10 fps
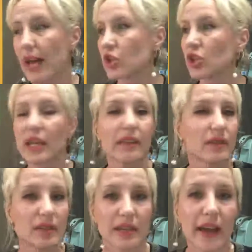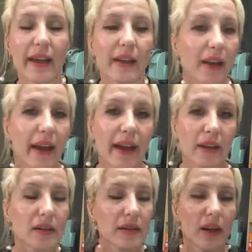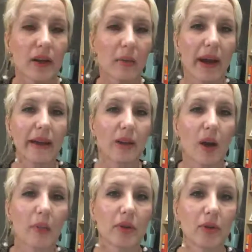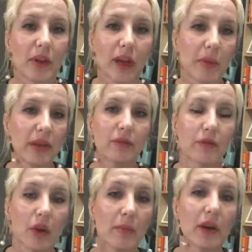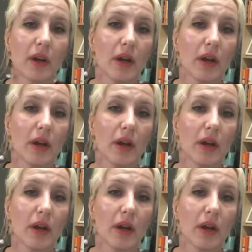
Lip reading: Actually, even today, I had a couple who came in from,